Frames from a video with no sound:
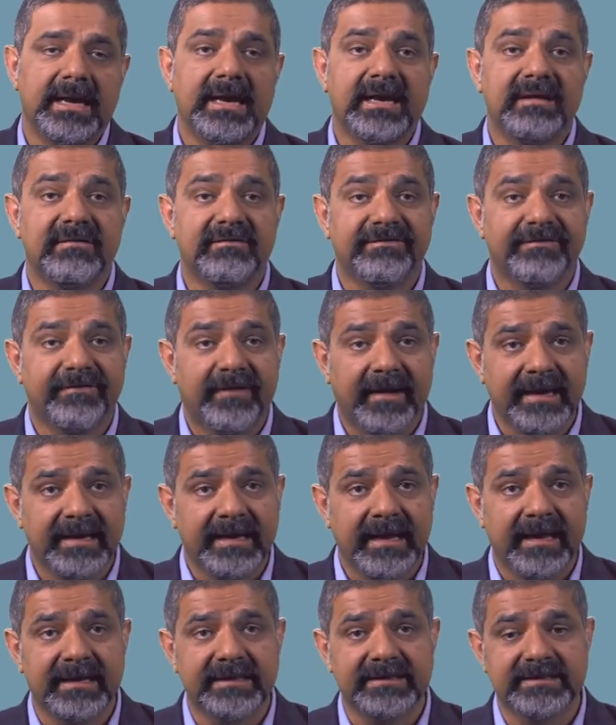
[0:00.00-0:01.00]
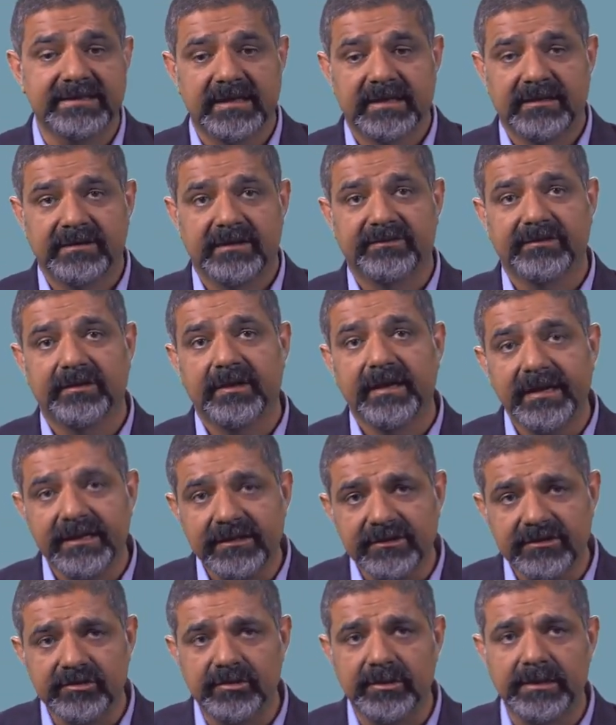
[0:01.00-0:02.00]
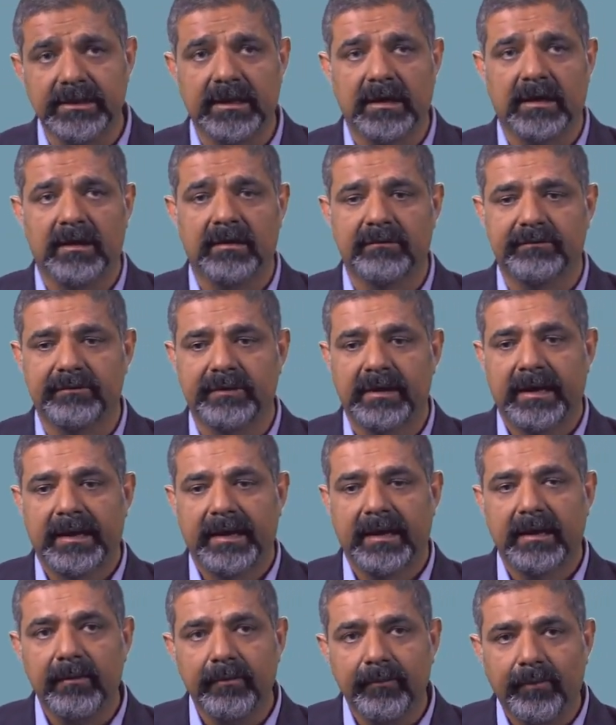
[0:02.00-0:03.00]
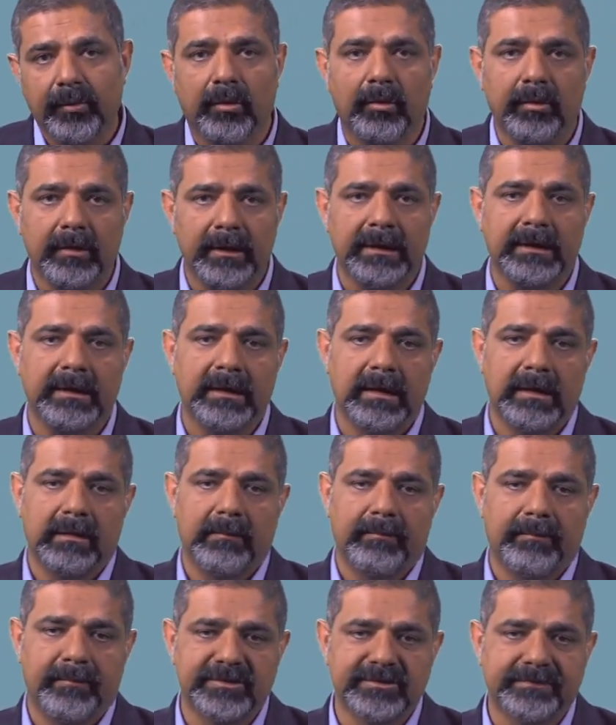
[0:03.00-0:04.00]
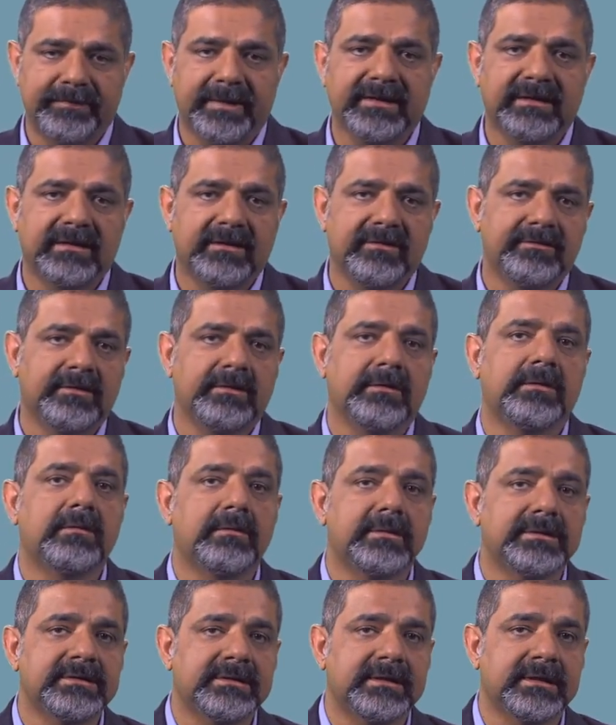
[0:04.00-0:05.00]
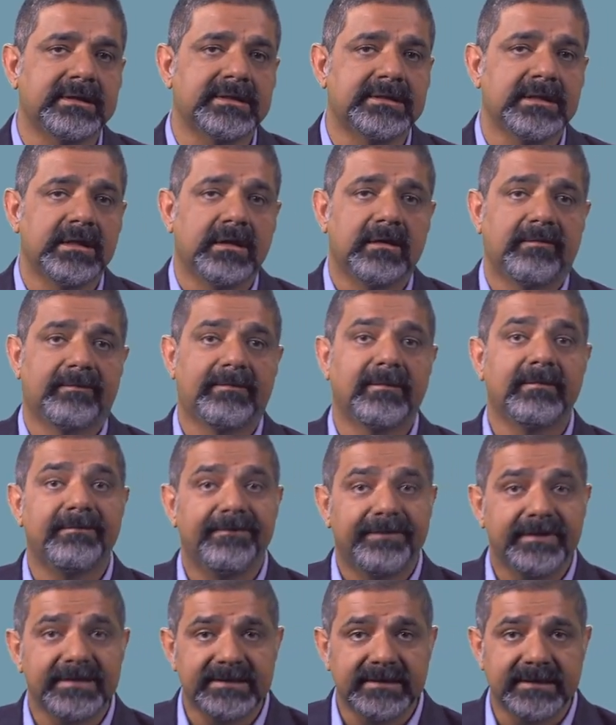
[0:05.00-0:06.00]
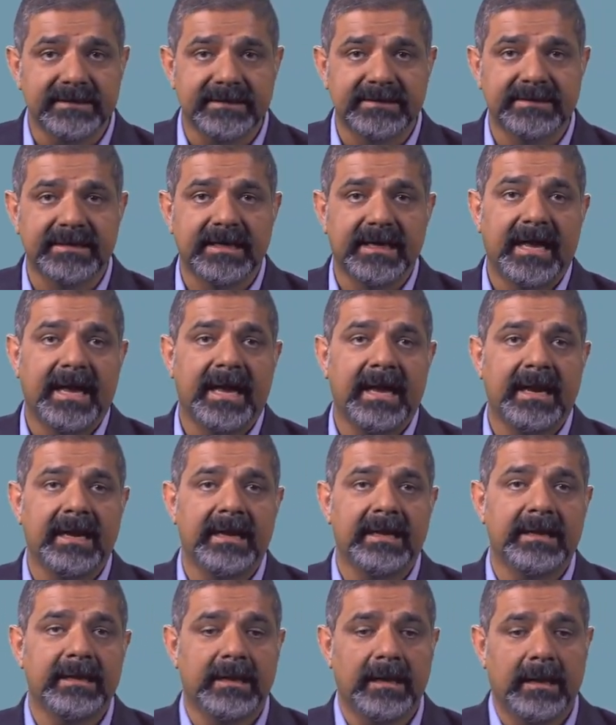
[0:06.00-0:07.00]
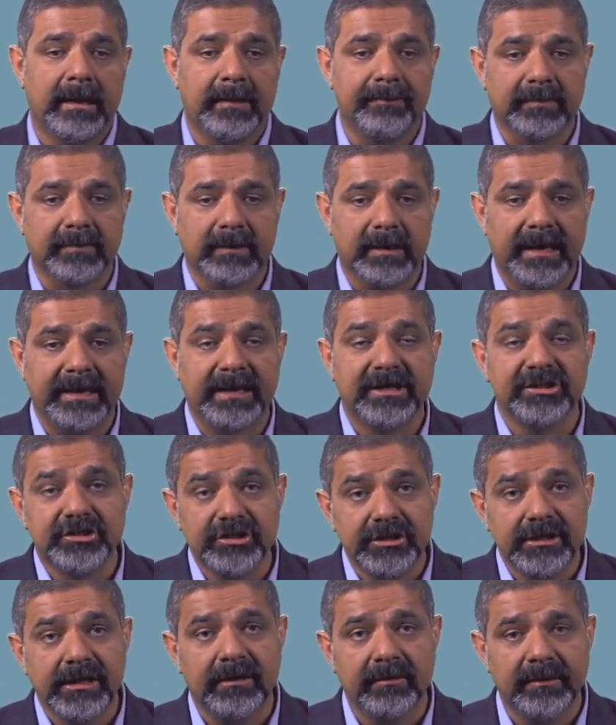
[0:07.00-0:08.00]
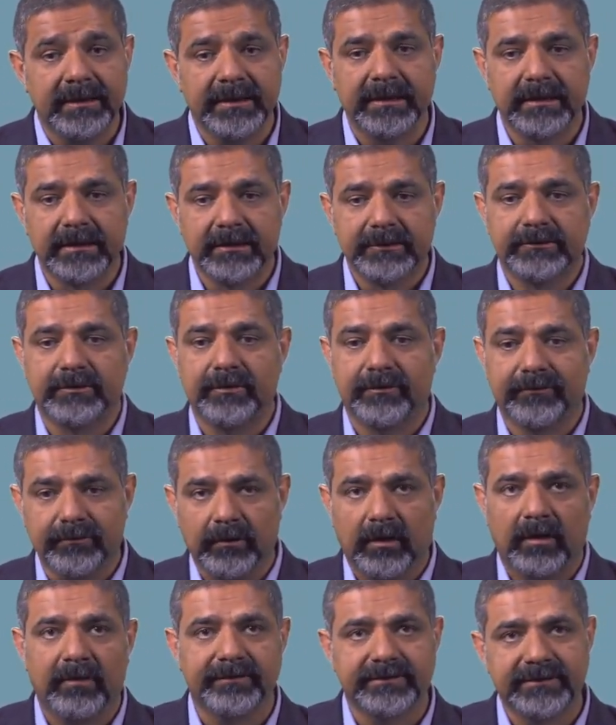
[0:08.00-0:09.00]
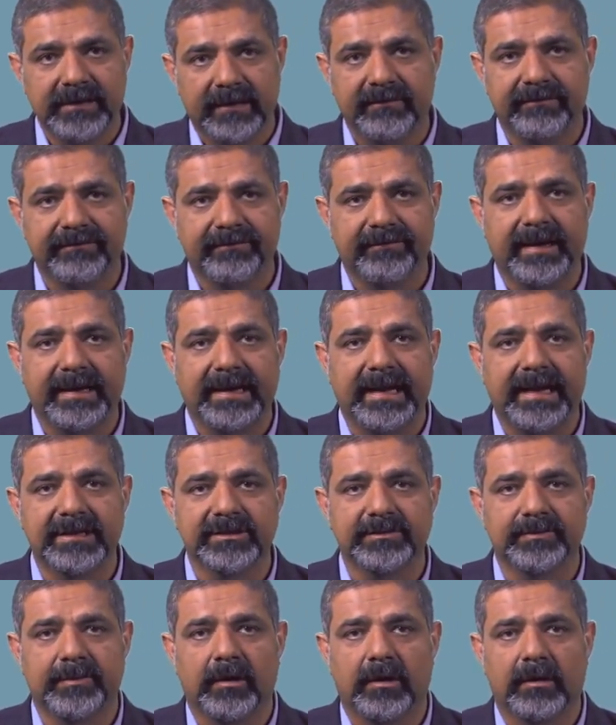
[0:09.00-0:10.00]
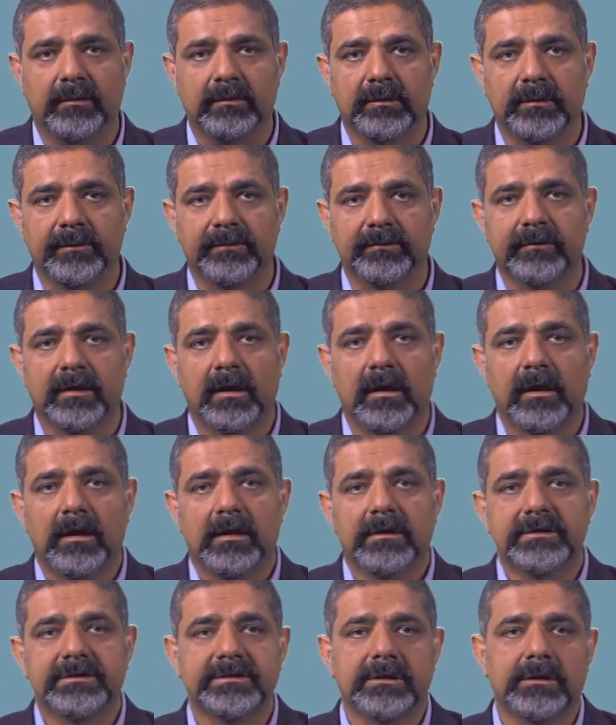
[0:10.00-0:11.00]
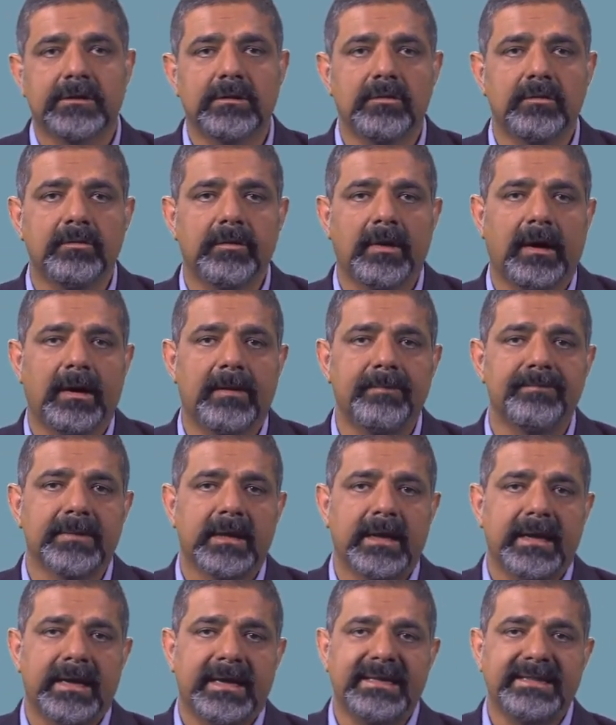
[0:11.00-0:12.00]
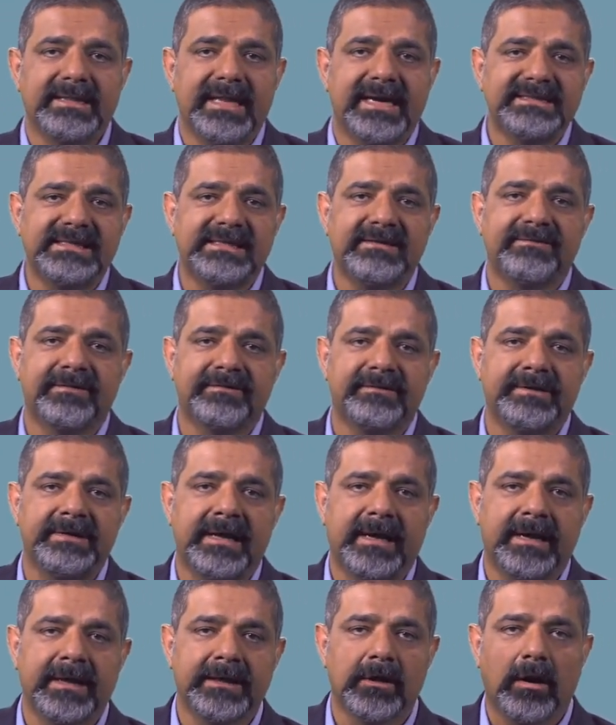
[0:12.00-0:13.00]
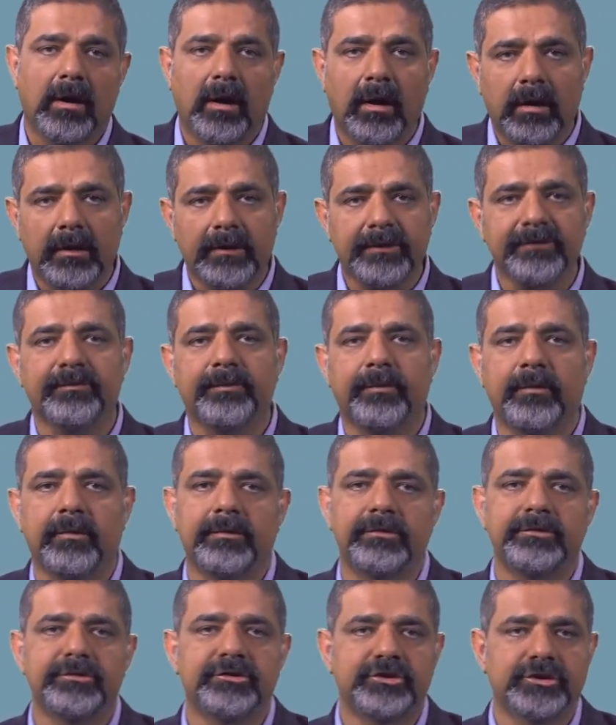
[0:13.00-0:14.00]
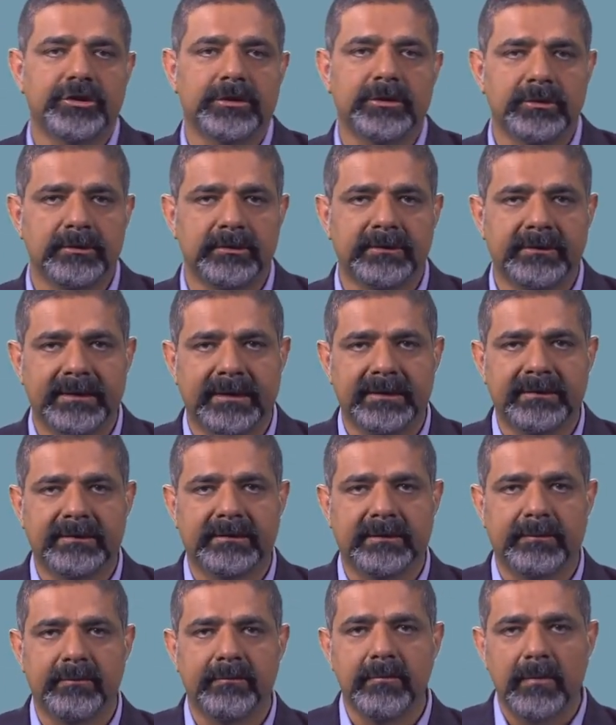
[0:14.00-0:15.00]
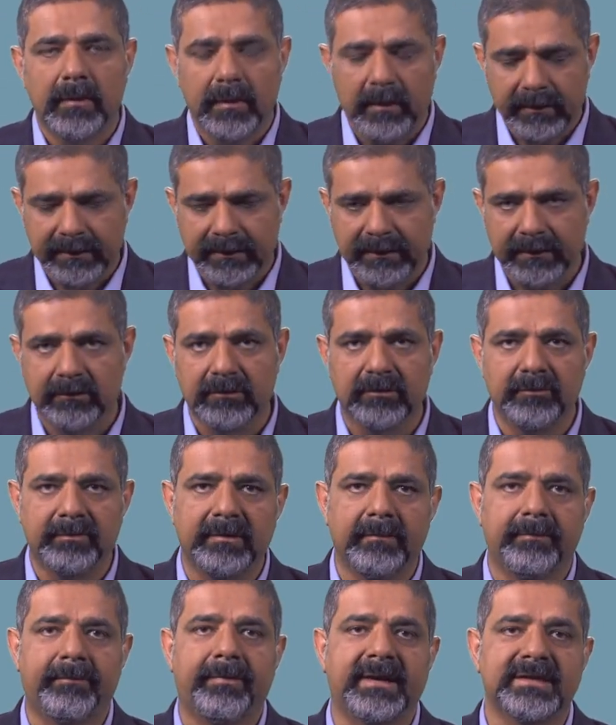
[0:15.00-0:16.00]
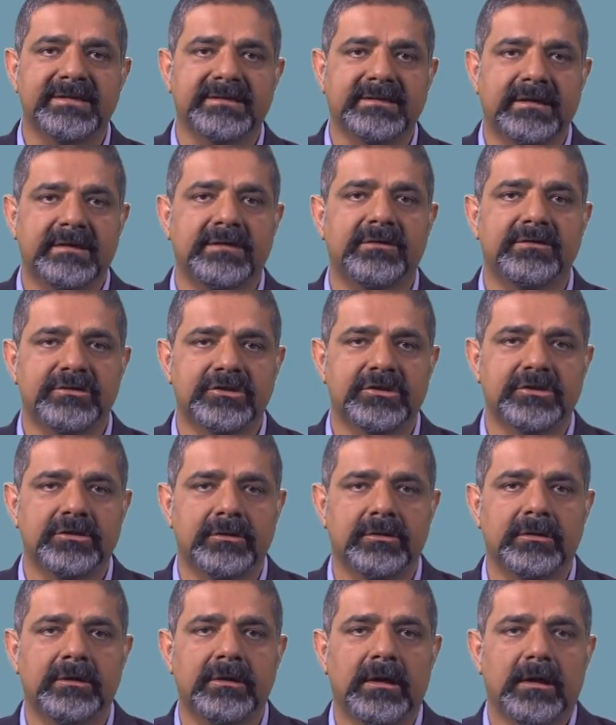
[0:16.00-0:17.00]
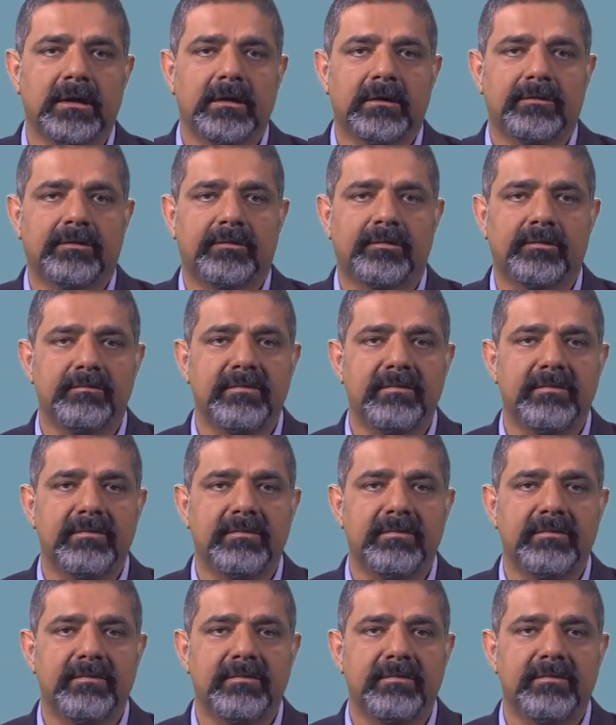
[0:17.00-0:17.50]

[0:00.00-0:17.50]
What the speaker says: In finance, there's a history of importing perspectives and heuristics from physics and engineering to solve tough finance problems. So in 1959, Osborne showed that the market could be best understood through